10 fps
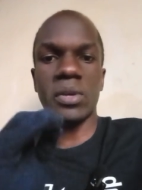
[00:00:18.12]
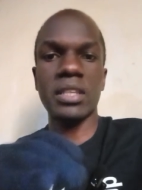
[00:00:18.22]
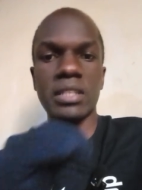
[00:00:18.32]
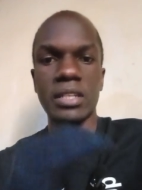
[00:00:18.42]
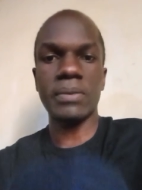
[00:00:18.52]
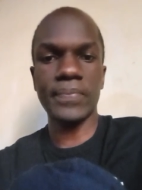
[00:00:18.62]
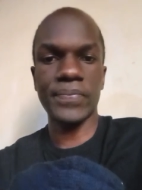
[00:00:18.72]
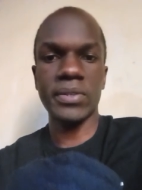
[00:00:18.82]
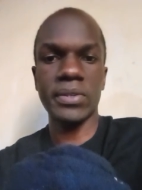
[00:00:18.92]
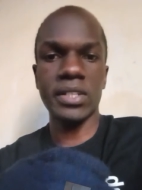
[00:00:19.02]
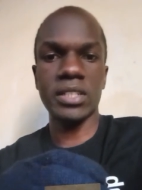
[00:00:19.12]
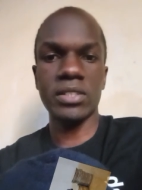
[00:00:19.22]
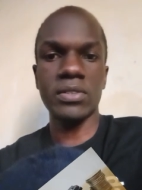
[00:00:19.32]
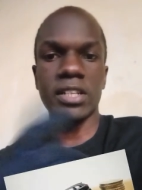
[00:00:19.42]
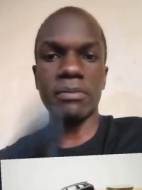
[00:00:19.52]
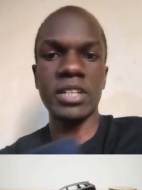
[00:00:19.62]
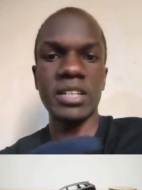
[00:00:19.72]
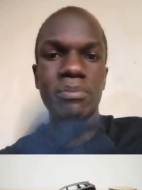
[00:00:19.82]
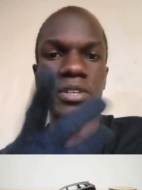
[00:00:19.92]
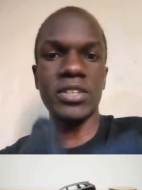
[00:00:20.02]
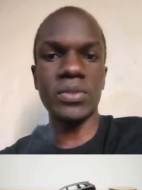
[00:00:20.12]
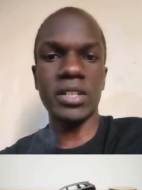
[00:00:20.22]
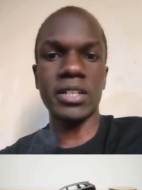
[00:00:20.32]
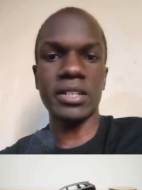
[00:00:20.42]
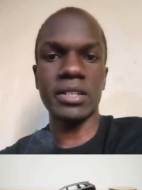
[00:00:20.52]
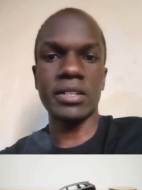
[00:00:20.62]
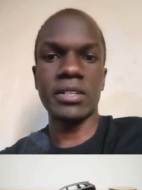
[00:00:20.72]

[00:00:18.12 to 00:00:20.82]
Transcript: with time. Right? You can buy a brand new car,